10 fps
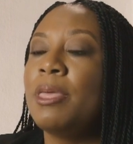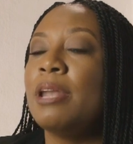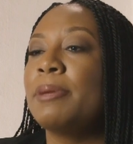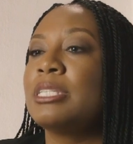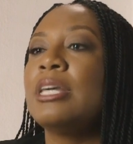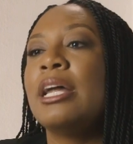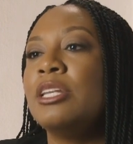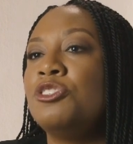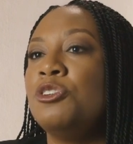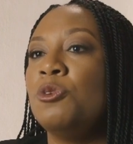And I'm
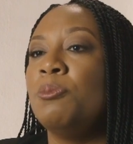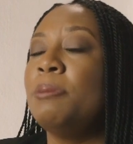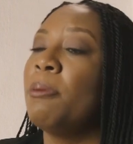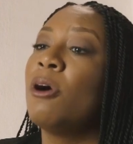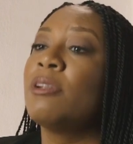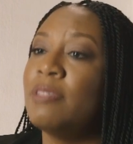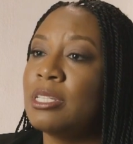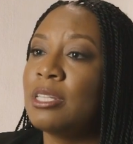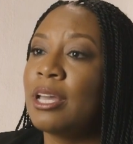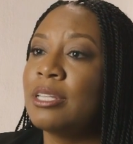excited to be part of
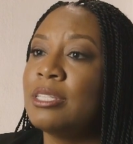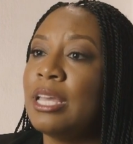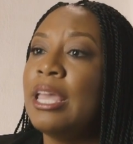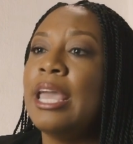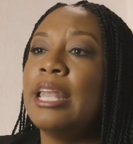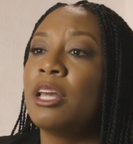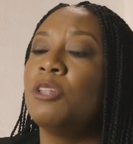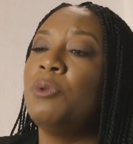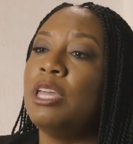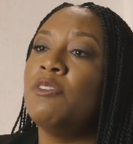this legacy and
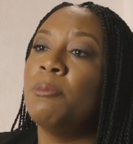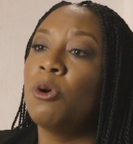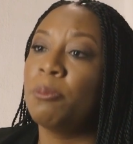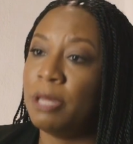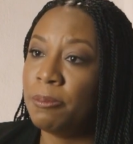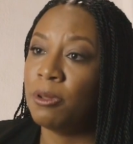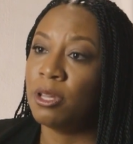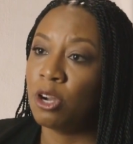include even more people in